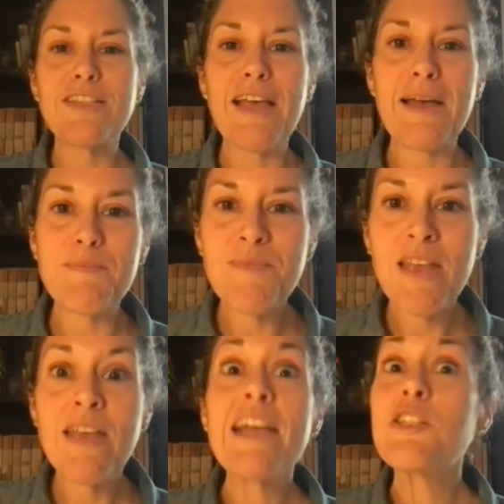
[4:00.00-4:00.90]
that.
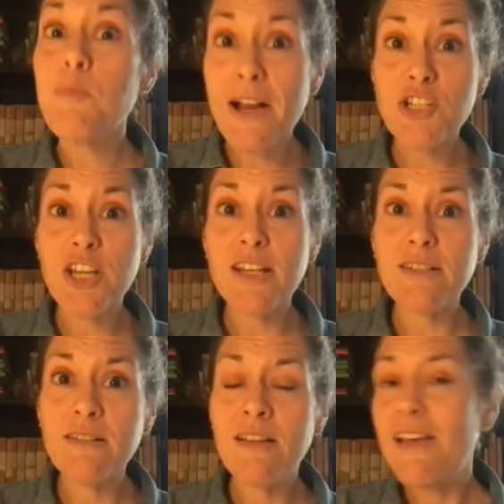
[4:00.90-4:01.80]

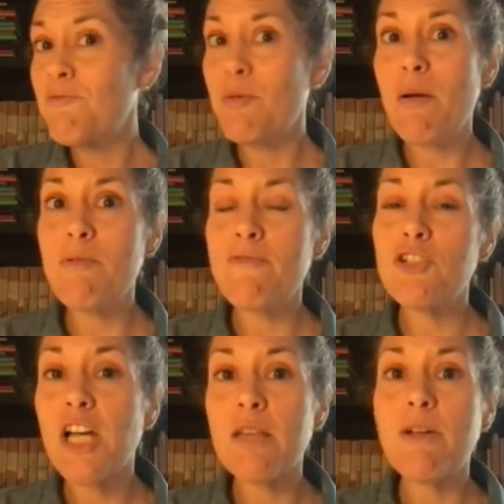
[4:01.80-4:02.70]
Expression. Remember, if
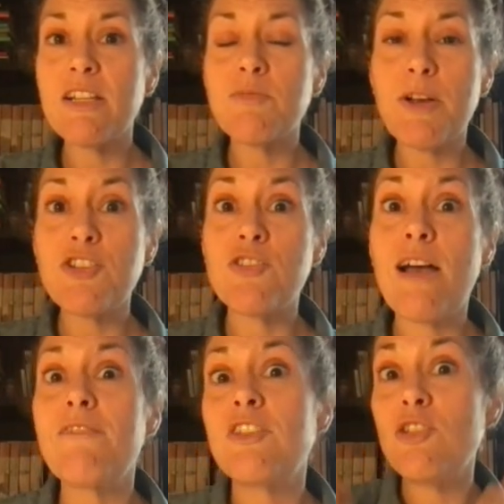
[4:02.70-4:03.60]
you're talking about expression, you
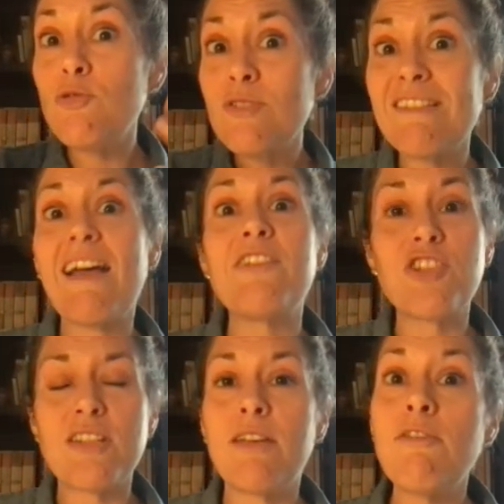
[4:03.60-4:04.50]
have to use an
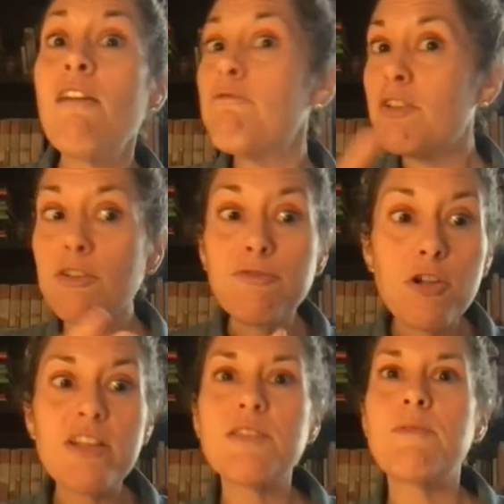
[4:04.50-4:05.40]
adjective,
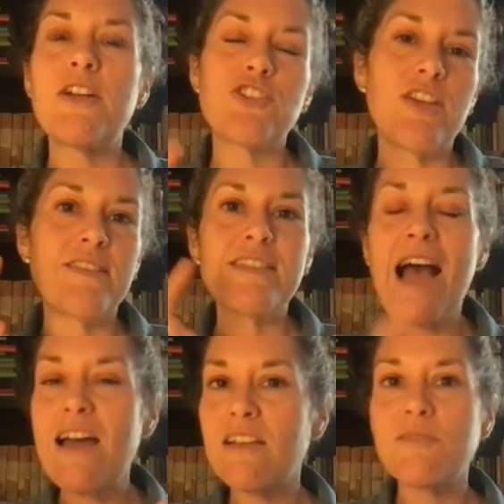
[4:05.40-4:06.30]
fearful expression,
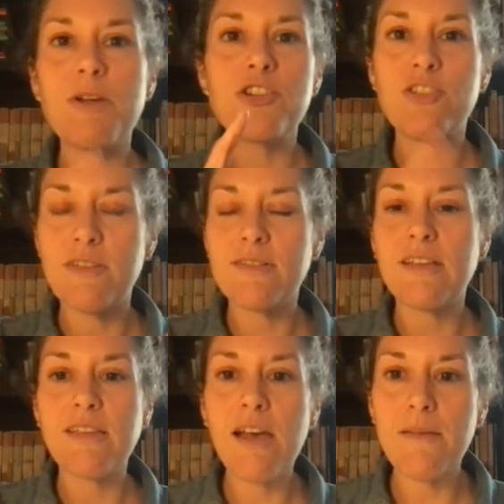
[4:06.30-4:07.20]
sad expression, things
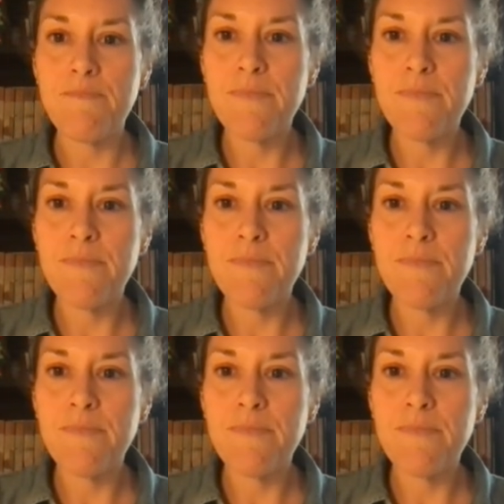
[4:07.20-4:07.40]
like that.